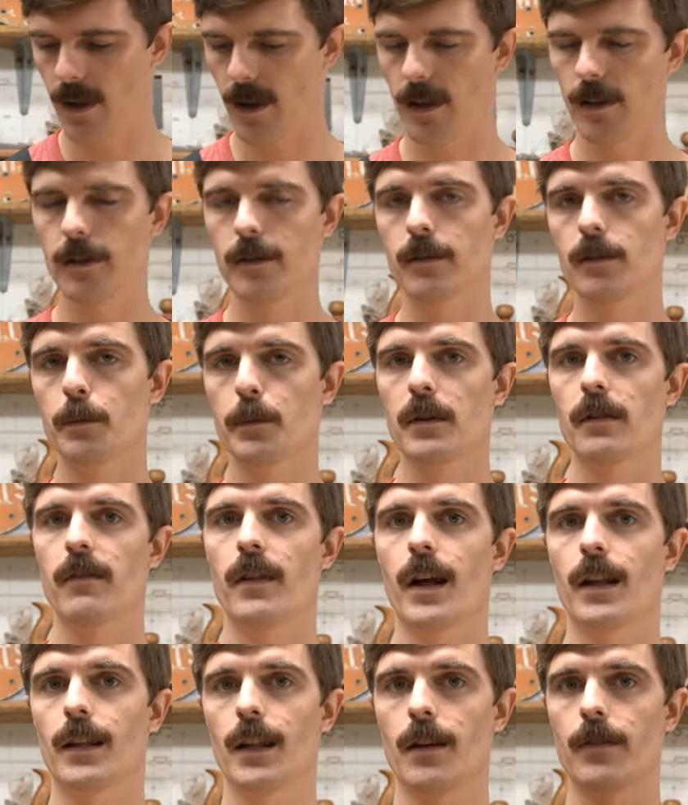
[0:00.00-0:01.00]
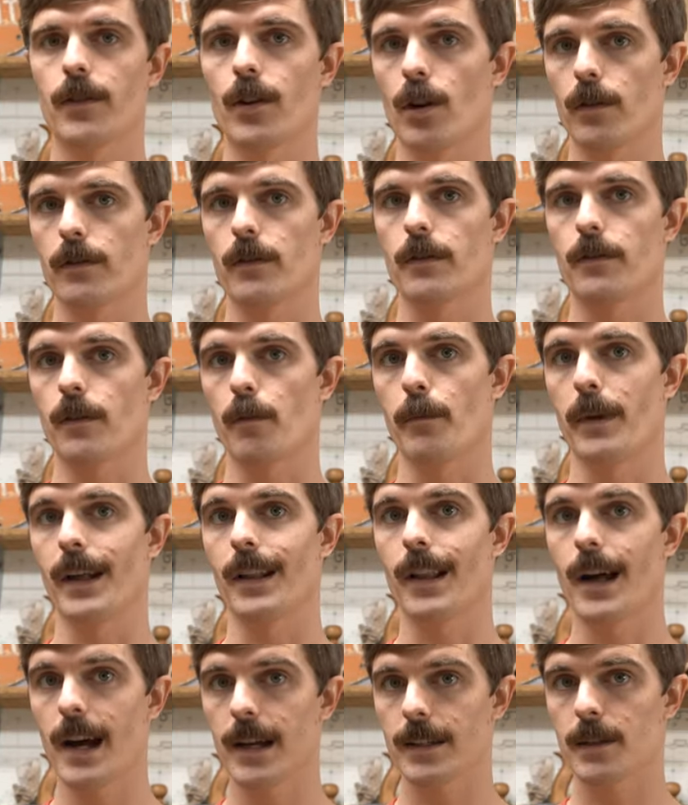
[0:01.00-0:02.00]
a little bit of that left over from my
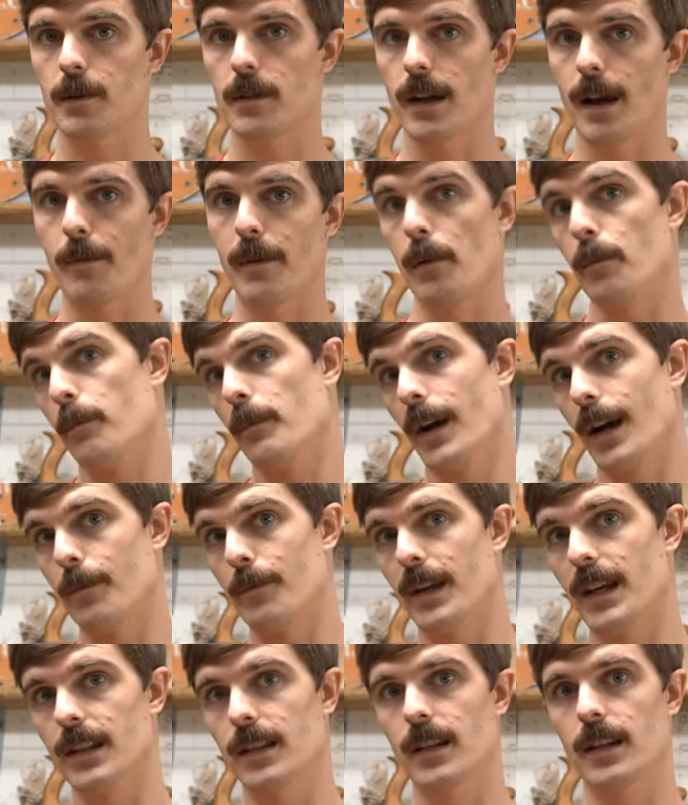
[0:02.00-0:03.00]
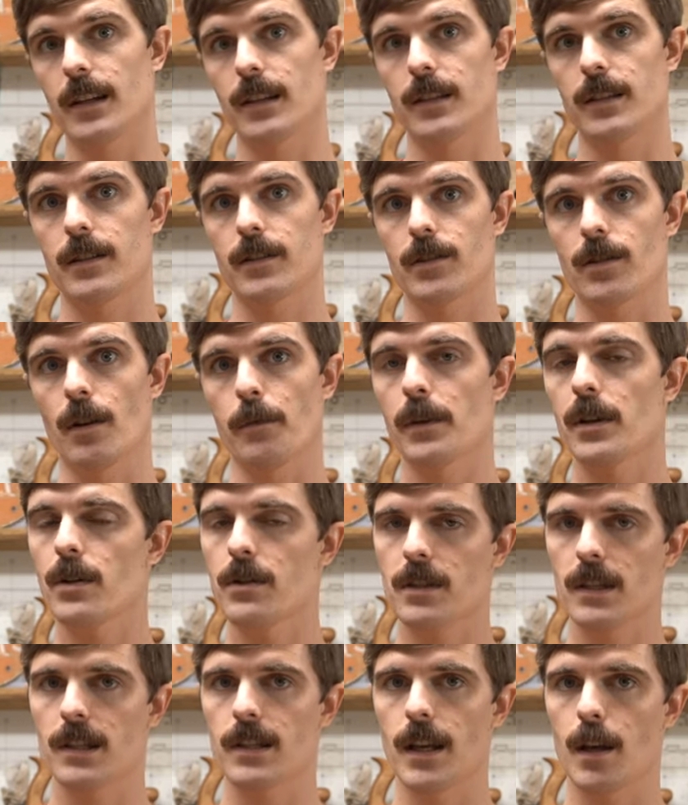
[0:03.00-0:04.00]
last time I made this, so I'm gonna
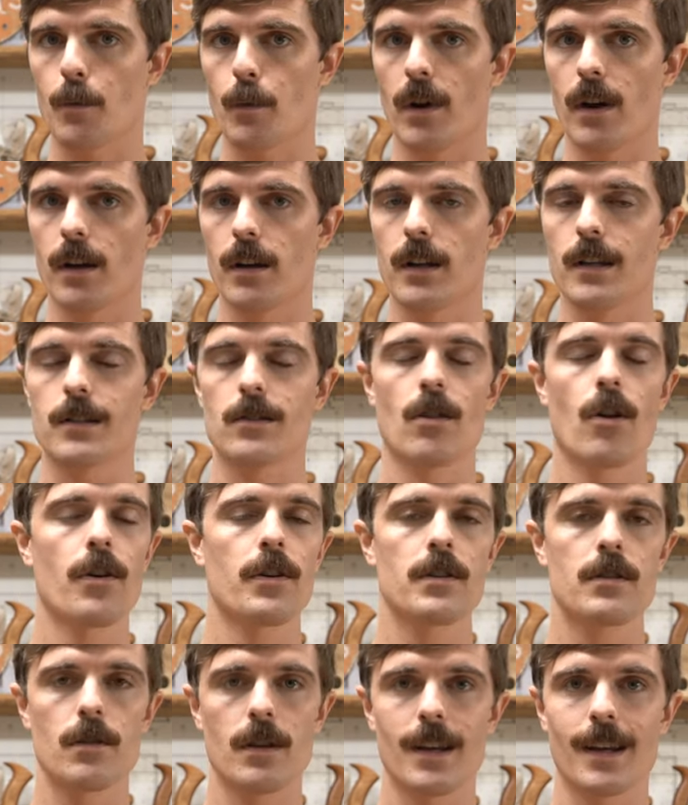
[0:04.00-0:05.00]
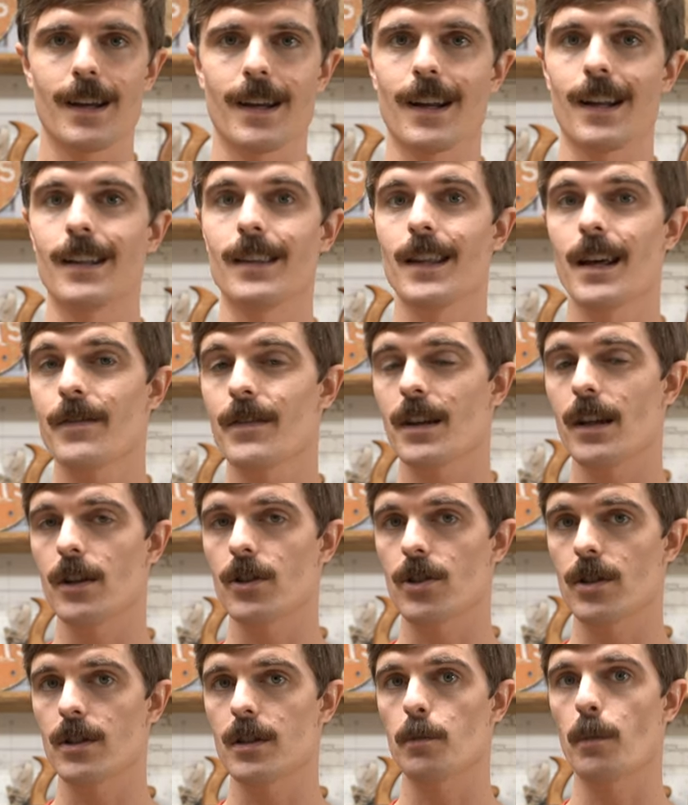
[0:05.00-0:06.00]
use the same one, as long as you can get 11
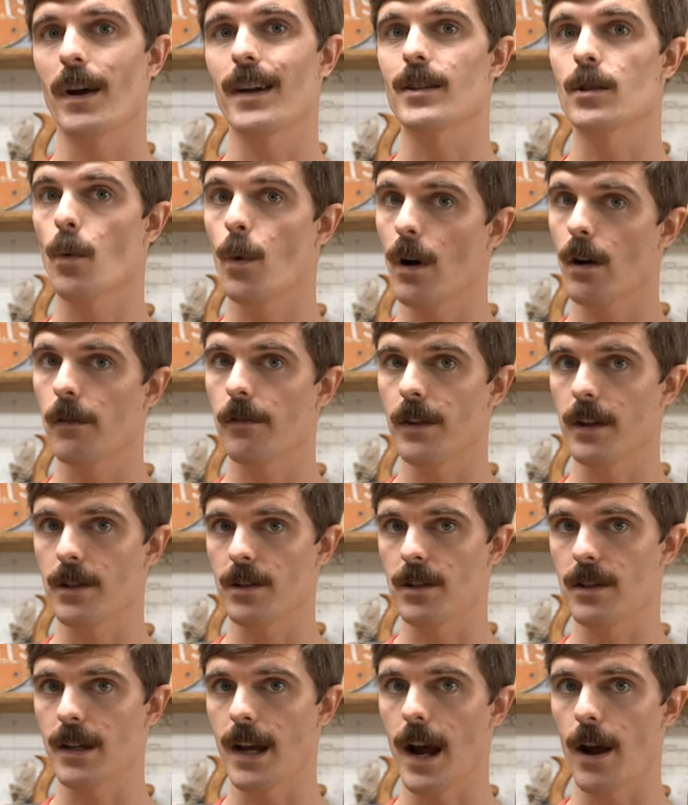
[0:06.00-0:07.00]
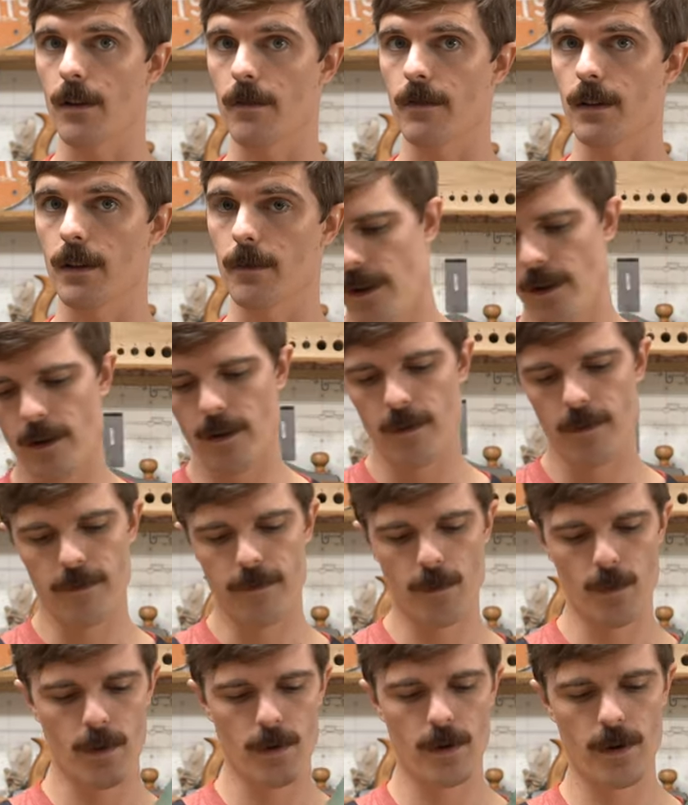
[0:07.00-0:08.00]
inches by 12 inches out of it.
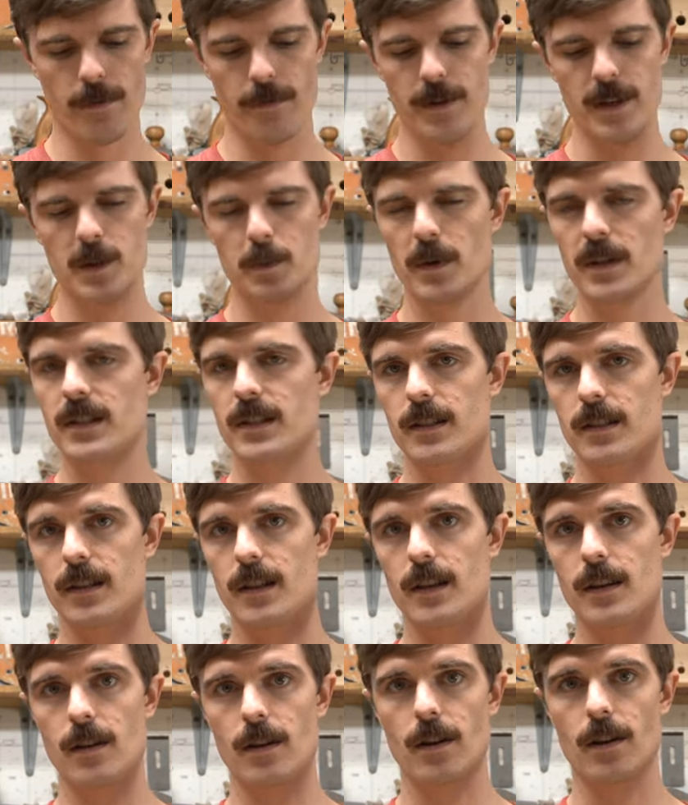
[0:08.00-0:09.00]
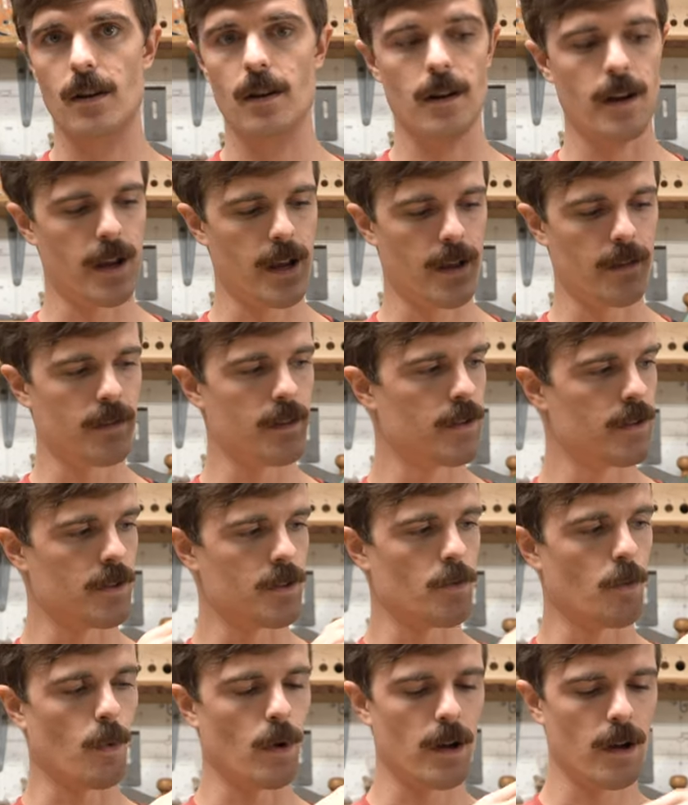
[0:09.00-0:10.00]
For these pieces here and these
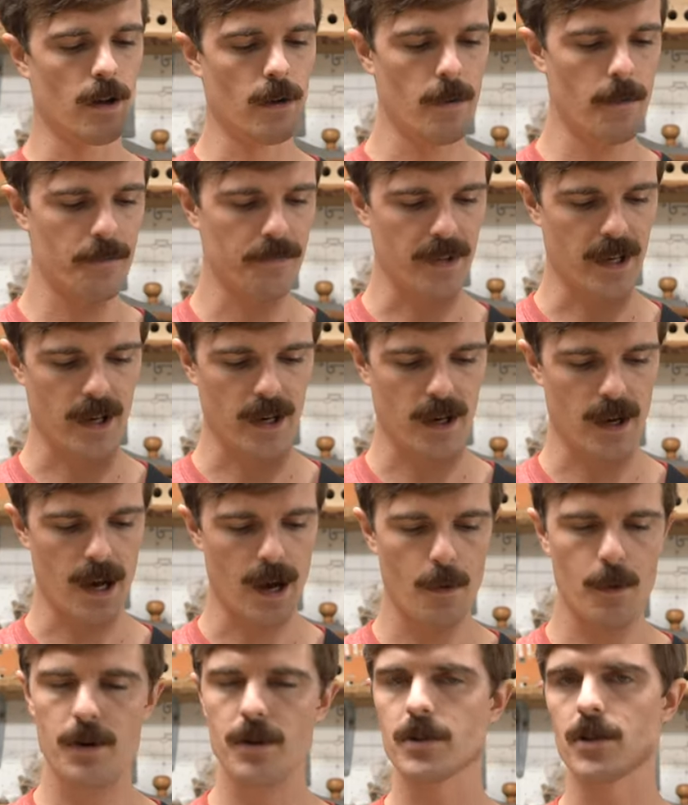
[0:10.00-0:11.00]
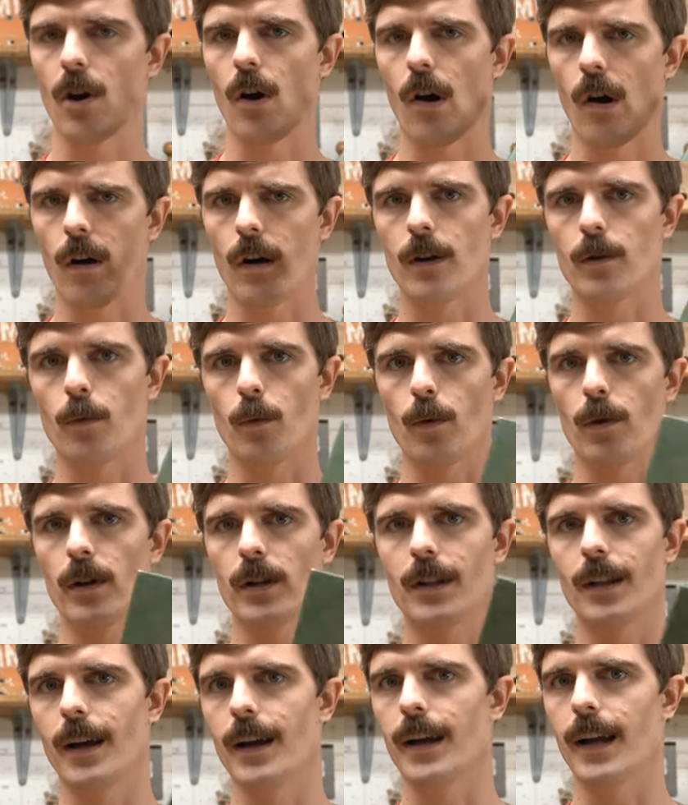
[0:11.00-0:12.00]
as well, I would use a hard
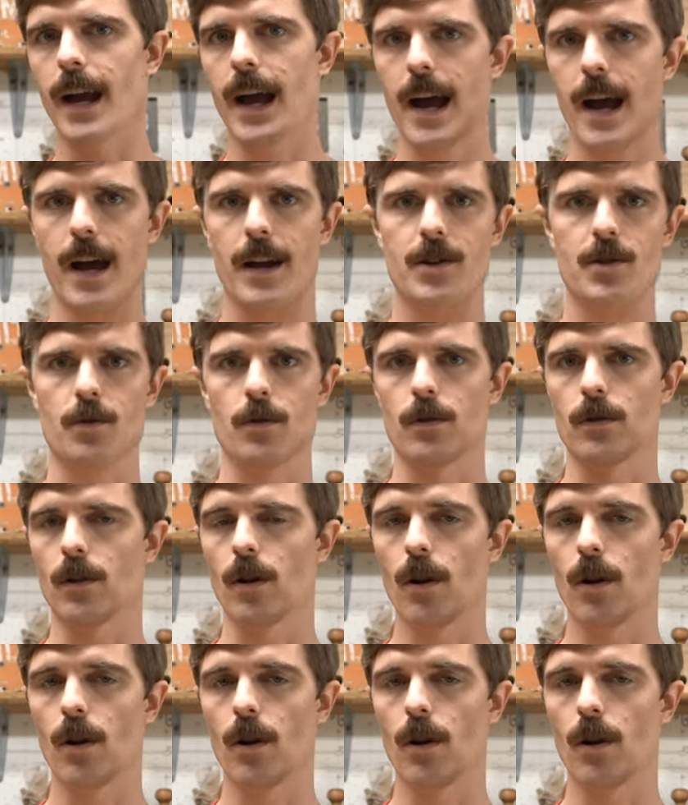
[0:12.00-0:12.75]
wood like ash or